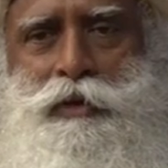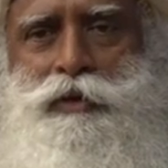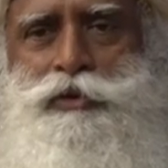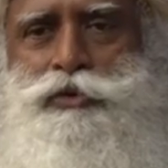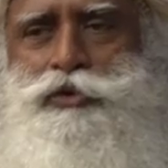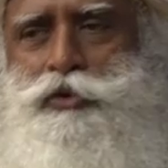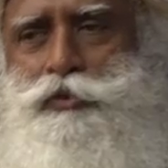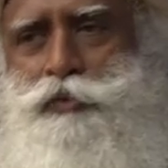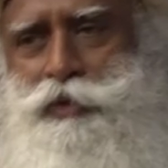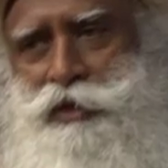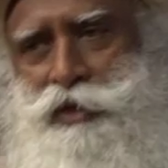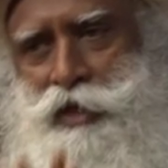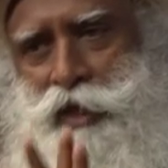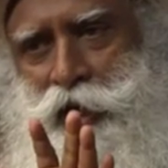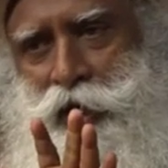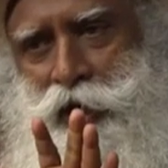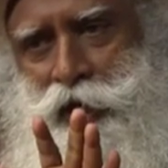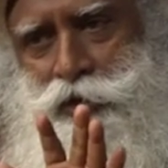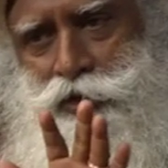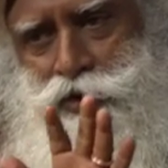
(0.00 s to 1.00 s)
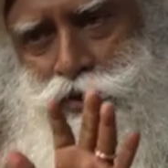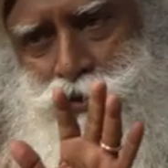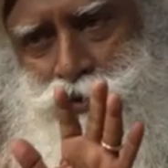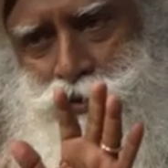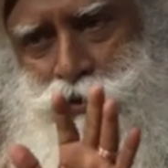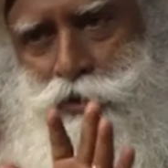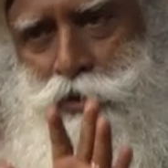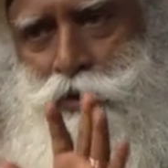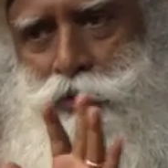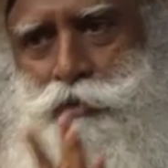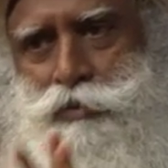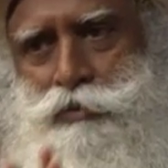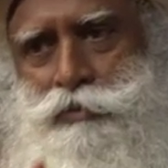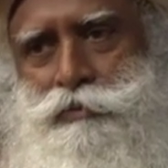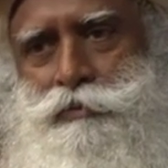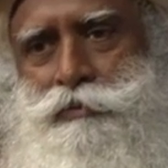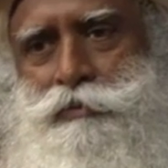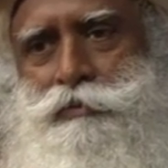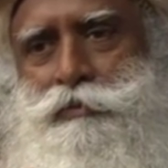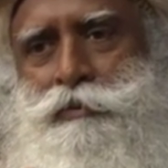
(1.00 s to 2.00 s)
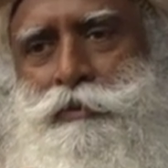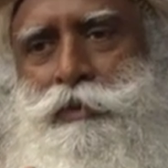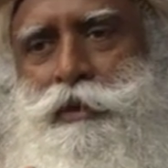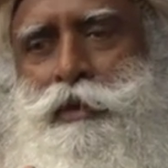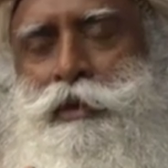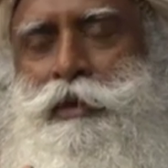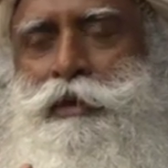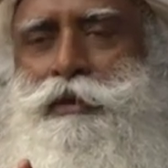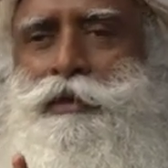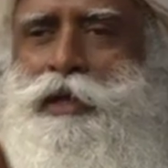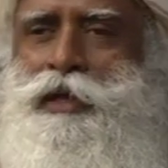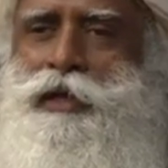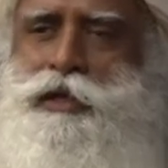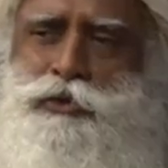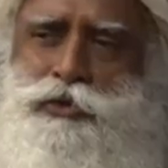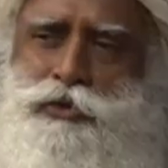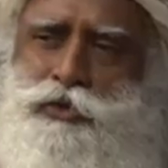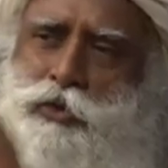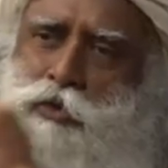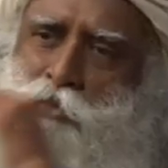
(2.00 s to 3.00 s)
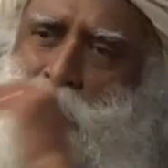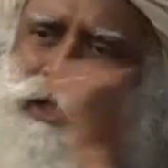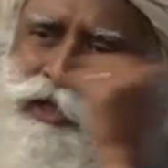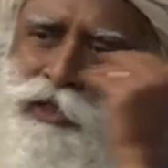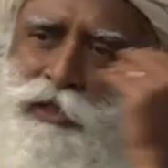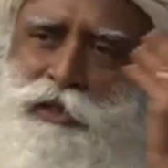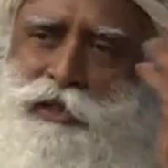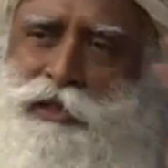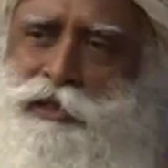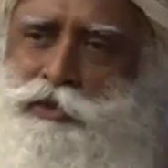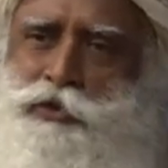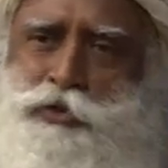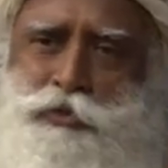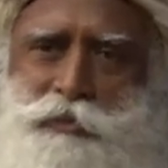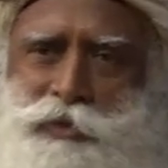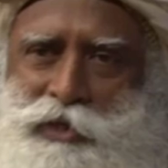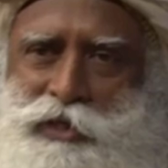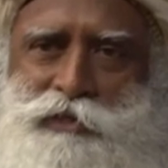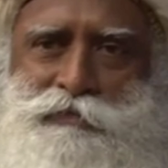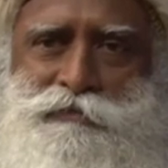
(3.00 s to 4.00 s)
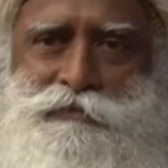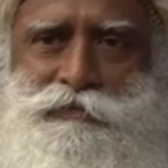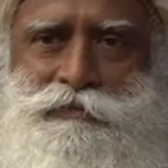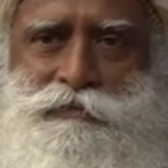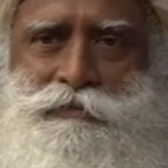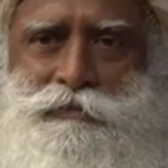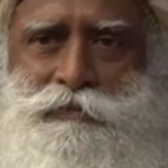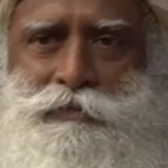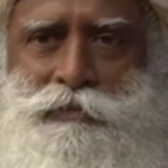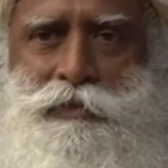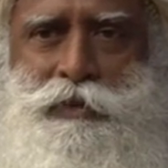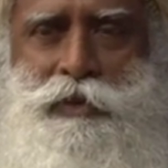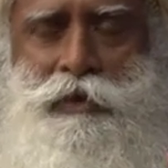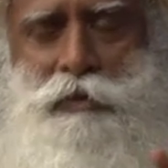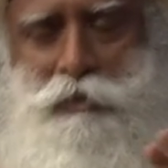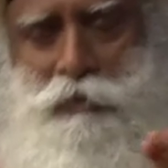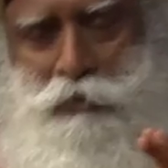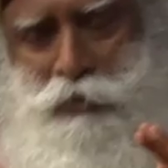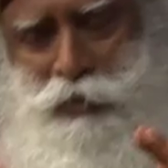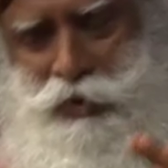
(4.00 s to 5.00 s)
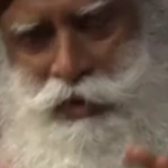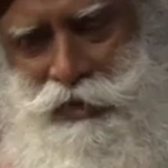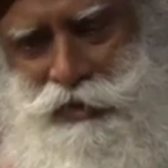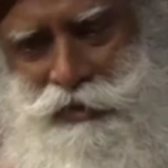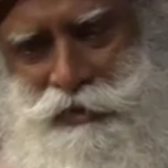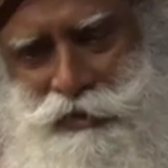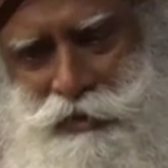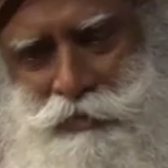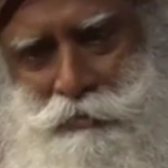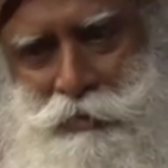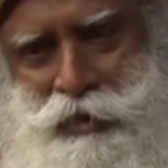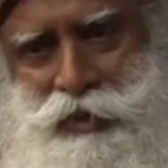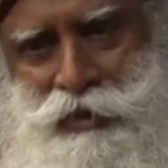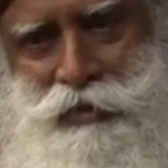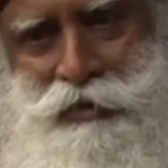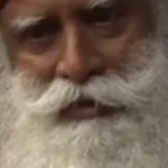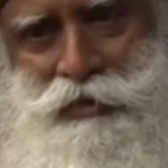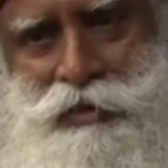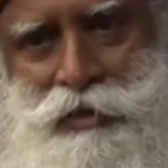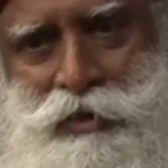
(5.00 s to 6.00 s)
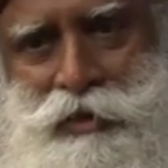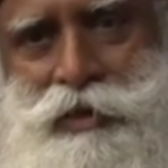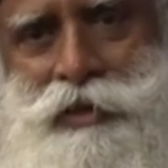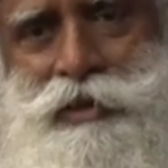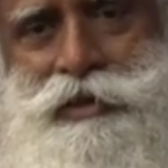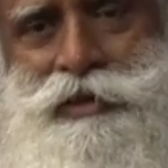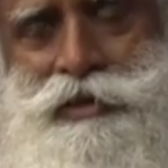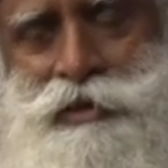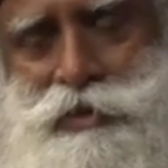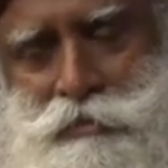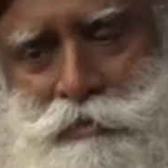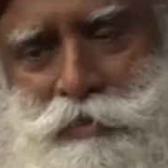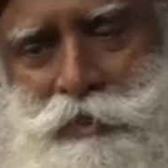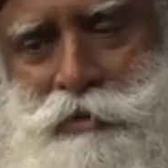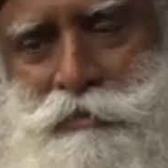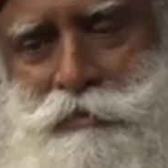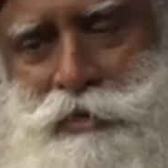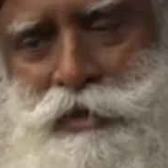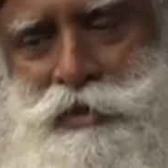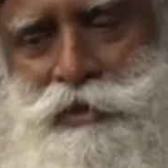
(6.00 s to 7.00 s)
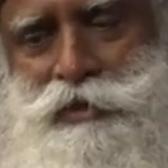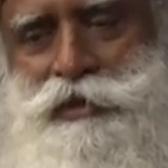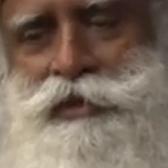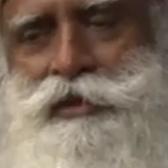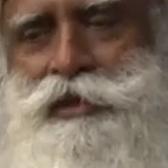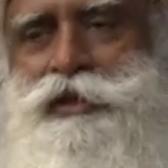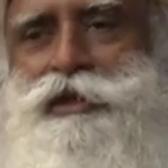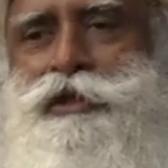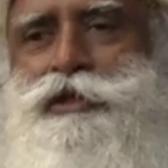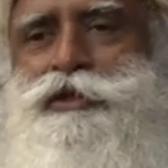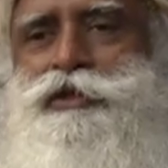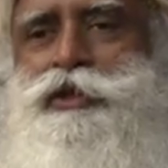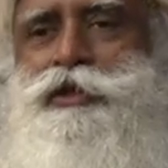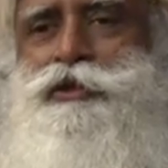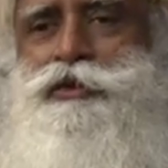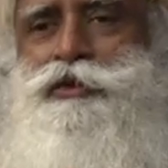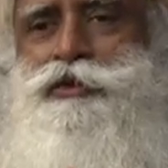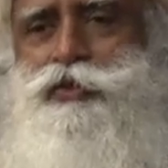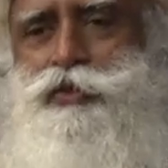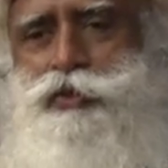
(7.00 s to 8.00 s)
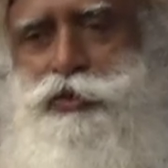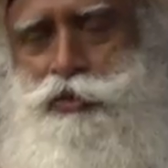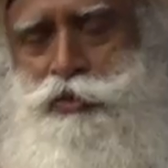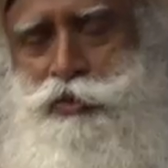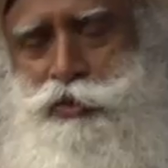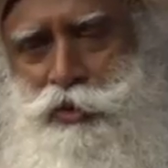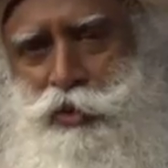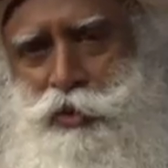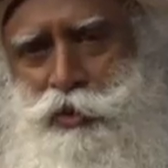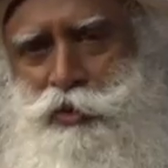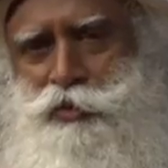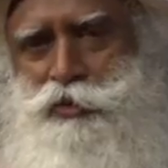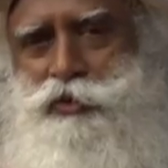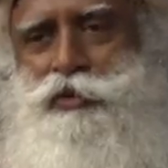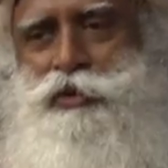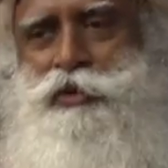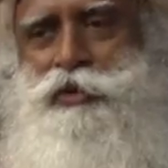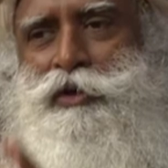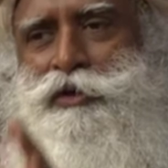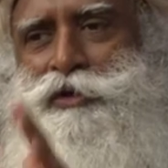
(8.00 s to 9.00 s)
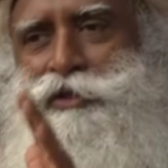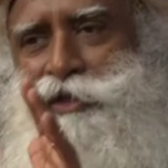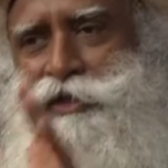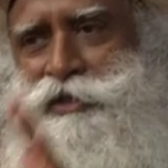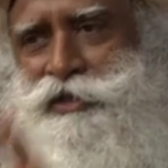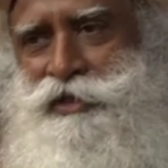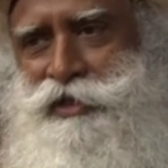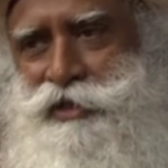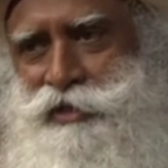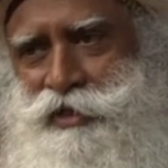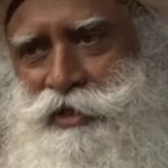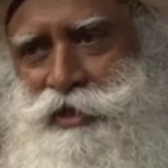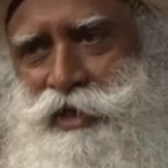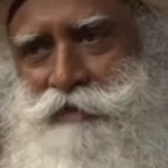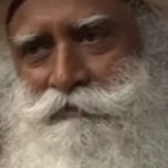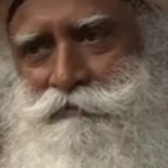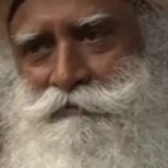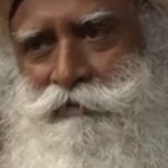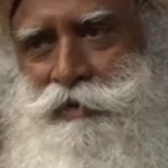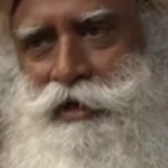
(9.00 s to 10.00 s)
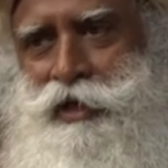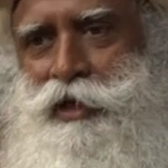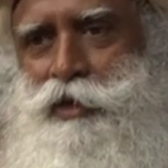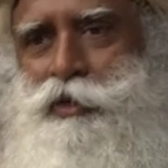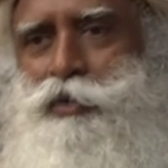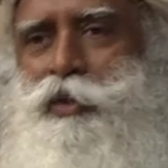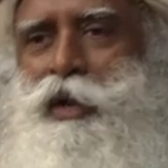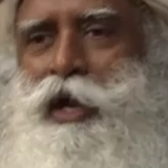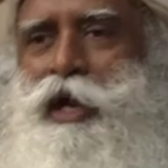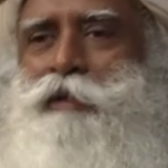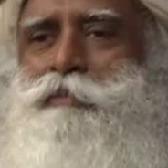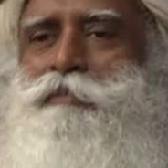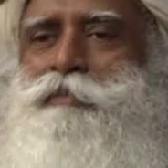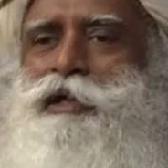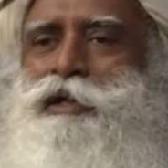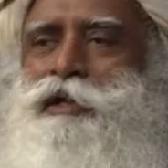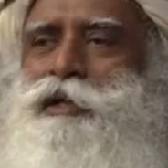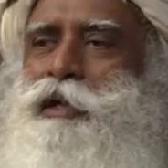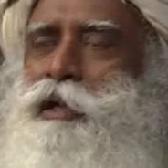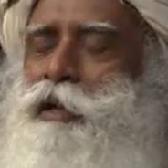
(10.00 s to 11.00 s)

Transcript: so with hands you know. There are so many things you believe. What does it mean? It simply means things that you, you do not know. You are not sincere enough to admit